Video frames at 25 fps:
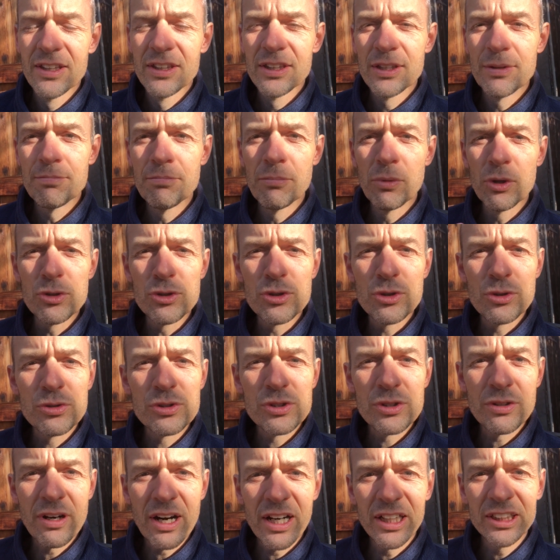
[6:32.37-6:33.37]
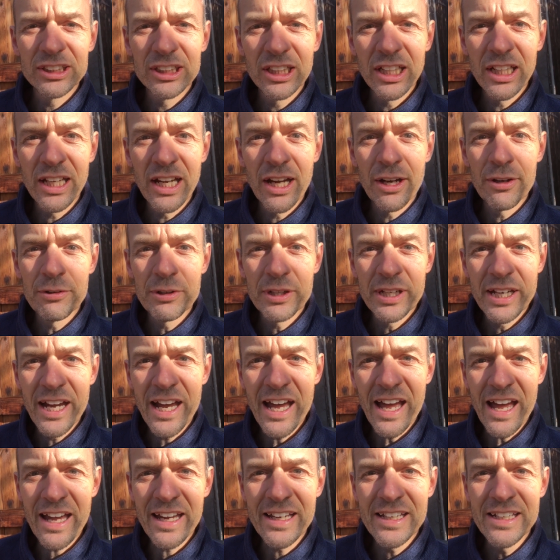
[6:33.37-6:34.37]
The muscles are actually
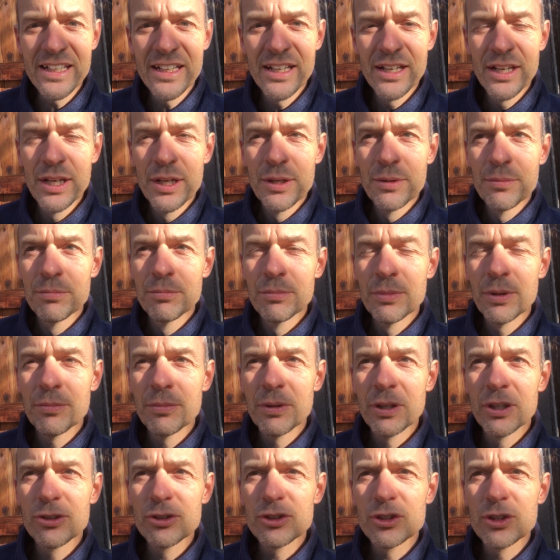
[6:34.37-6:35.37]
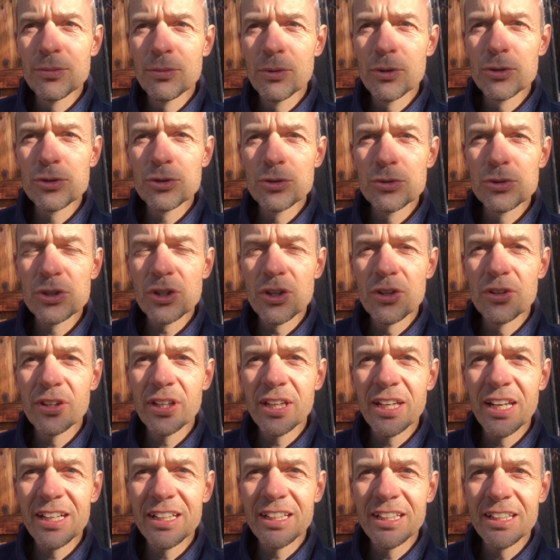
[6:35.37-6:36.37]
okay, but because the muscles
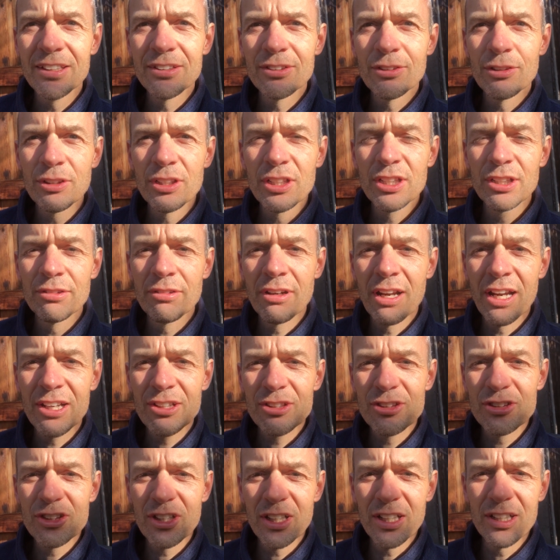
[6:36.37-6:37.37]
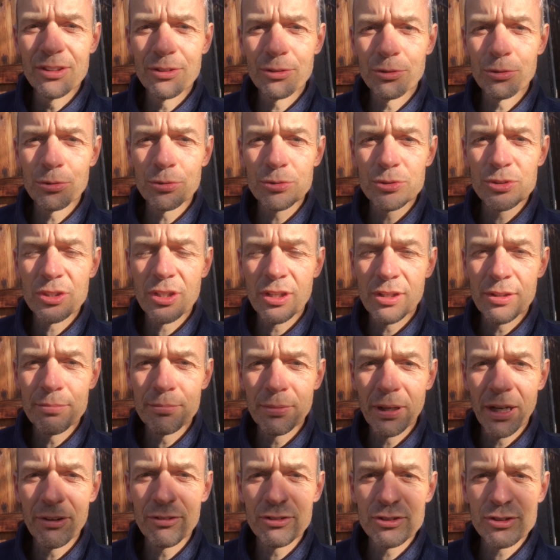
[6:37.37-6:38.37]
aren't getting the correct signals going
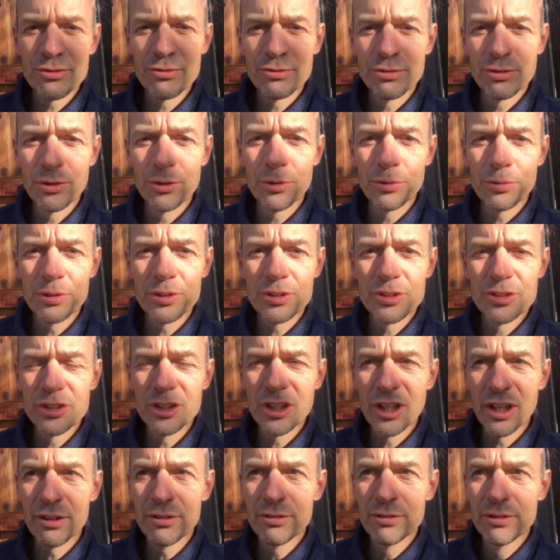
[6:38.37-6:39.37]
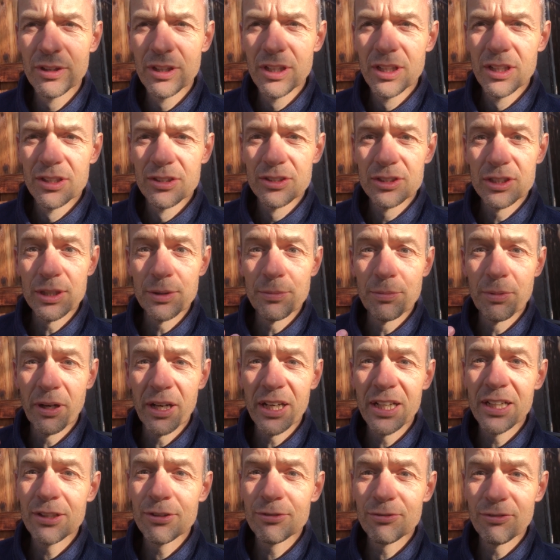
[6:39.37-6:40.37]
backwards and forwards, you know, to your
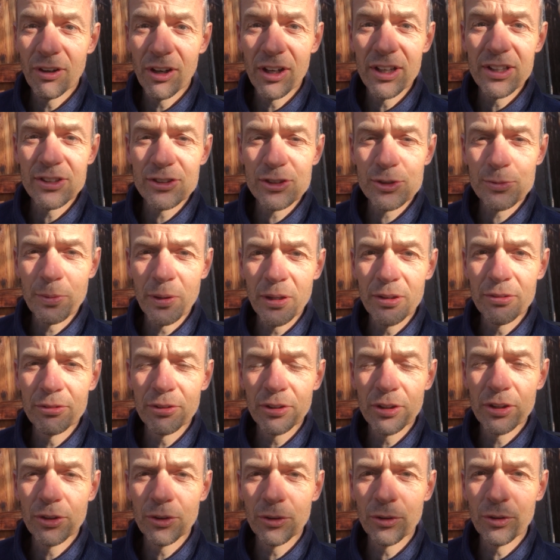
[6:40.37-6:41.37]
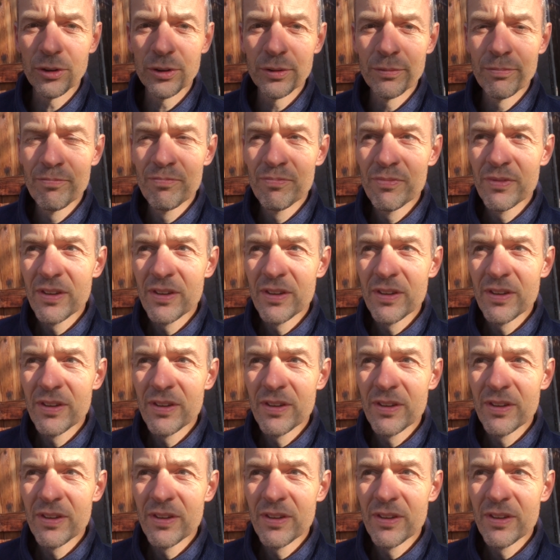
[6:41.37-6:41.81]
brain via the spinal cord,